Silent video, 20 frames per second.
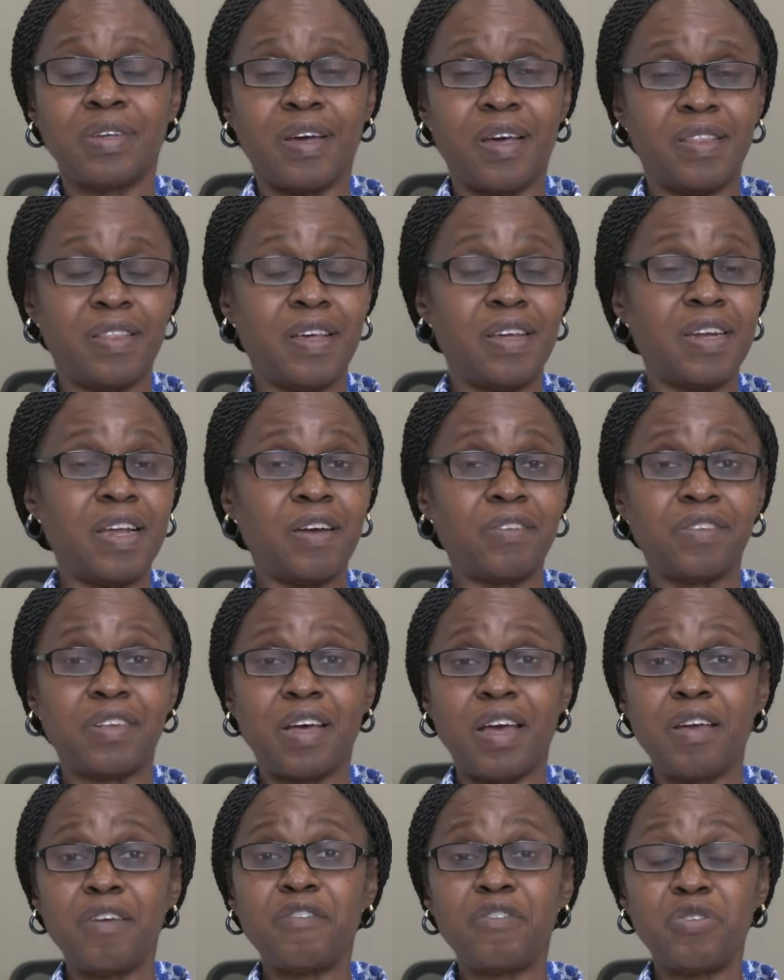And then
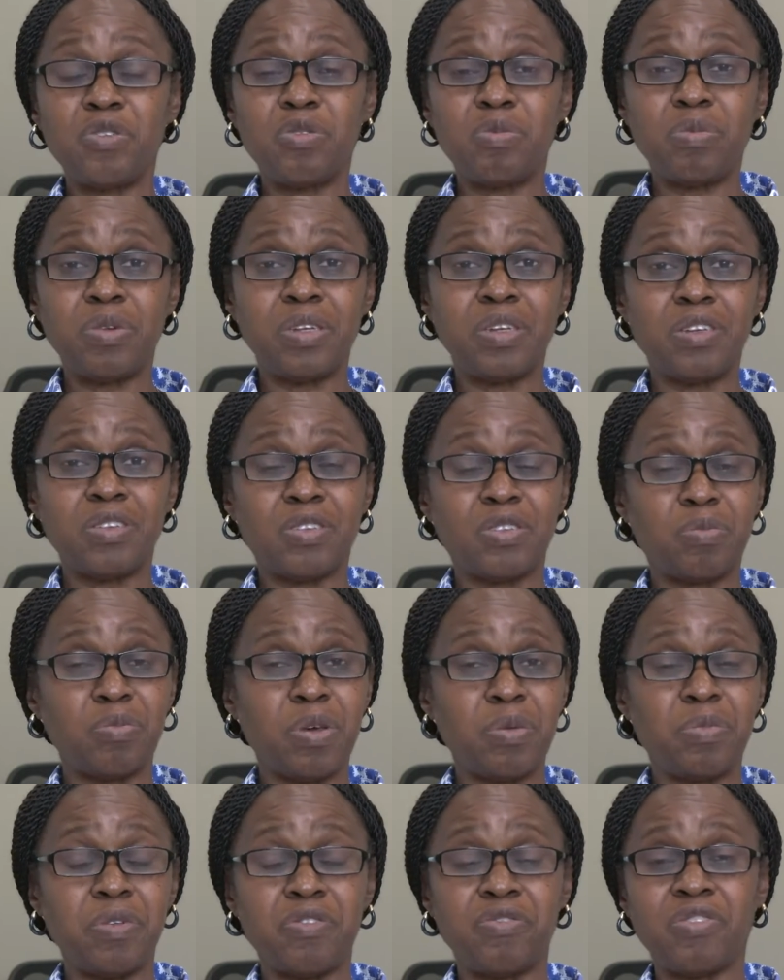after a few minutes,
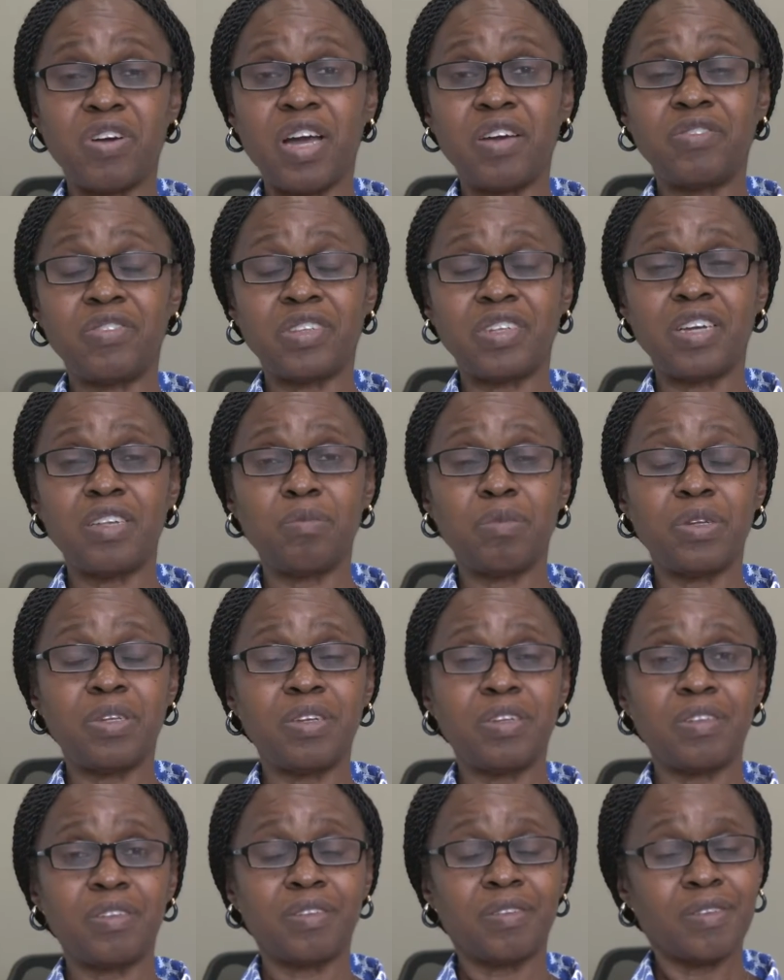maybe 5-10
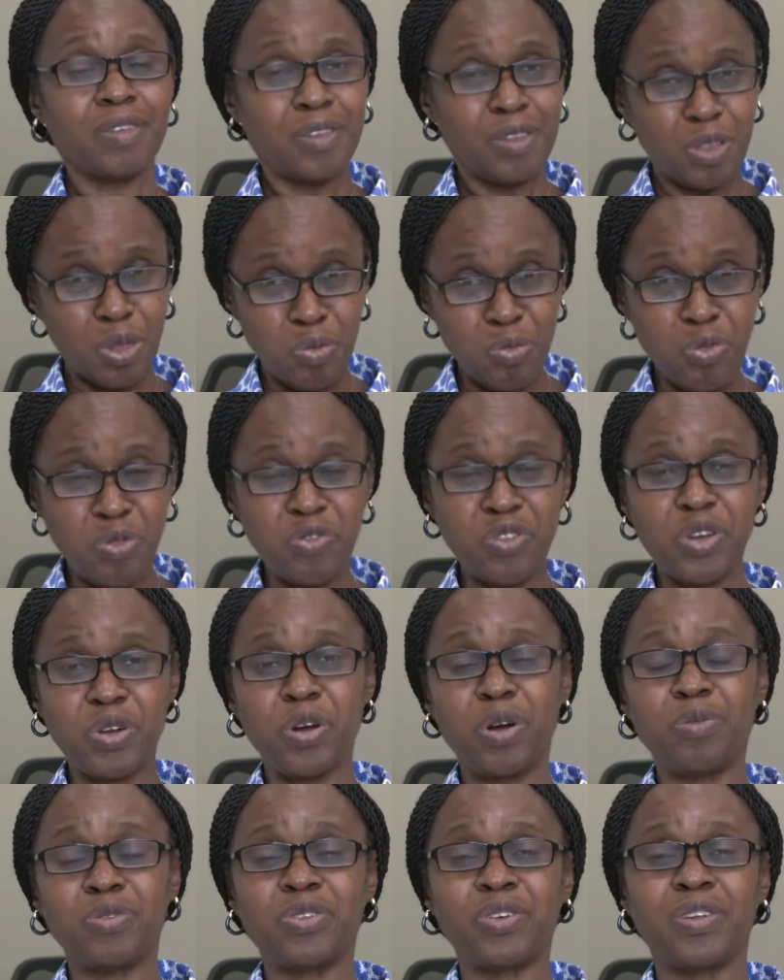minutes, the movie
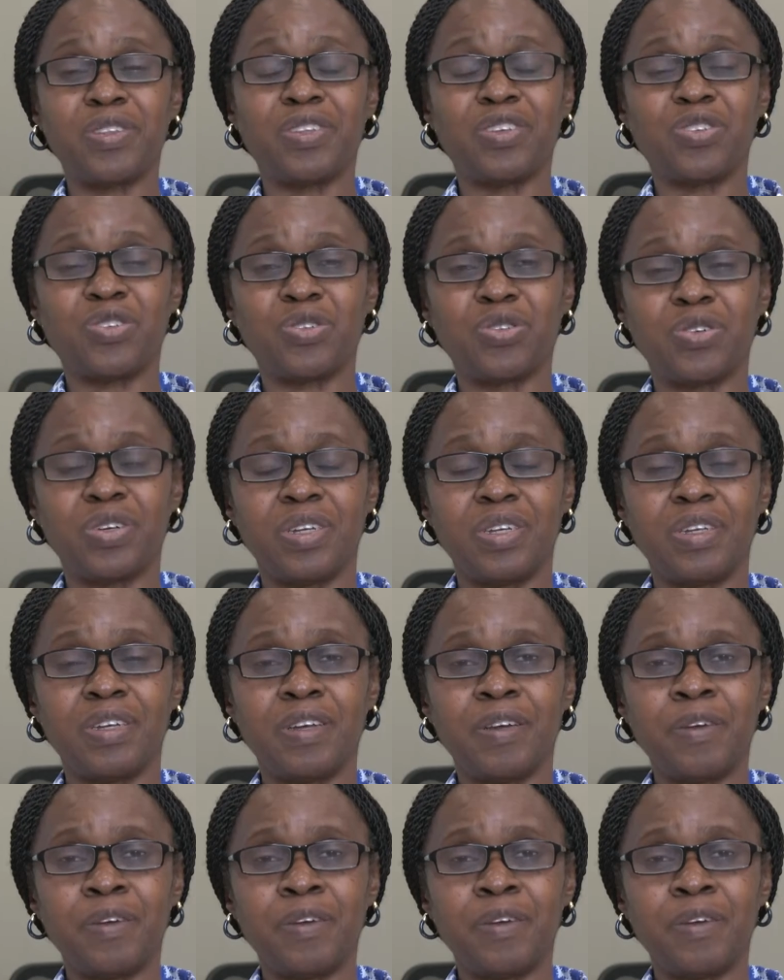comes on the screen.